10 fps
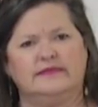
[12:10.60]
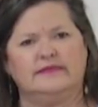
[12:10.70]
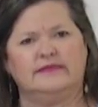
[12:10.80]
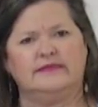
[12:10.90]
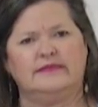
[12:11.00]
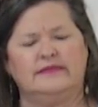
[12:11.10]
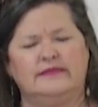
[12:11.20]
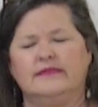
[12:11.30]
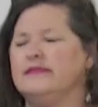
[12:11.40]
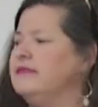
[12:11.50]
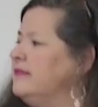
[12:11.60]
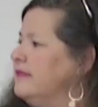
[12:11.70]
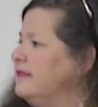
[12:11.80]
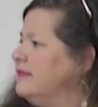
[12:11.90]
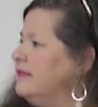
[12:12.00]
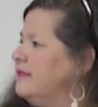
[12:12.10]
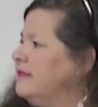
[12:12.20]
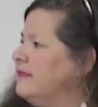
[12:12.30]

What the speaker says: Nothing is said.